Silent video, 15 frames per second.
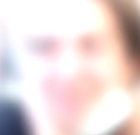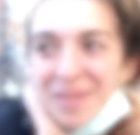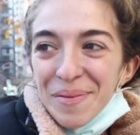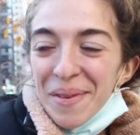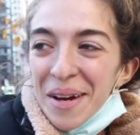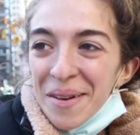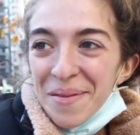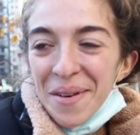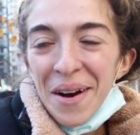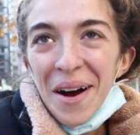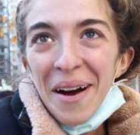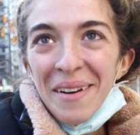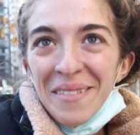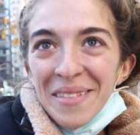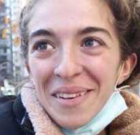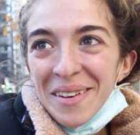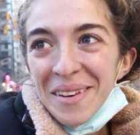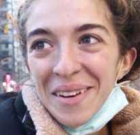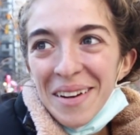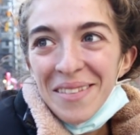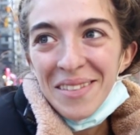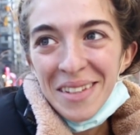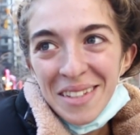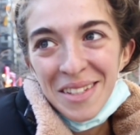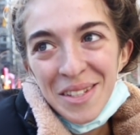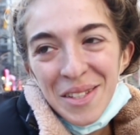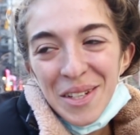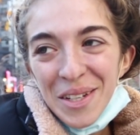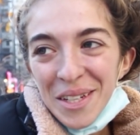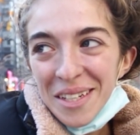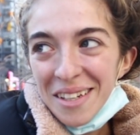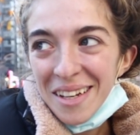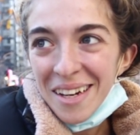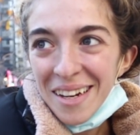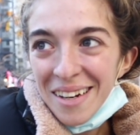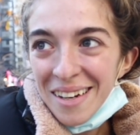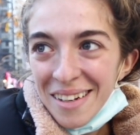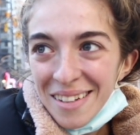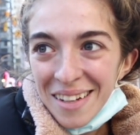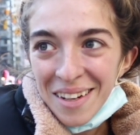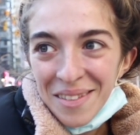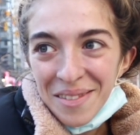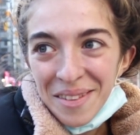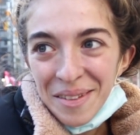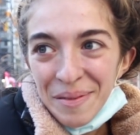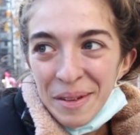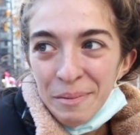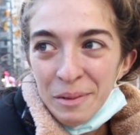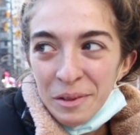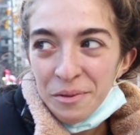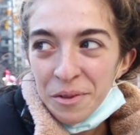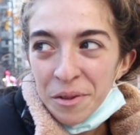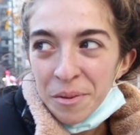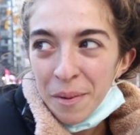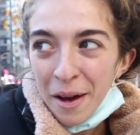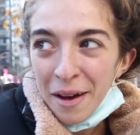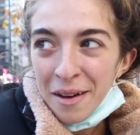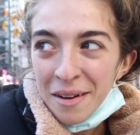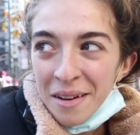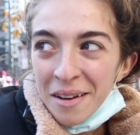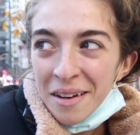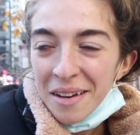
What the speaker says: She's my mom, you know what I mean? She's a good lady. Definitely made me feel bad.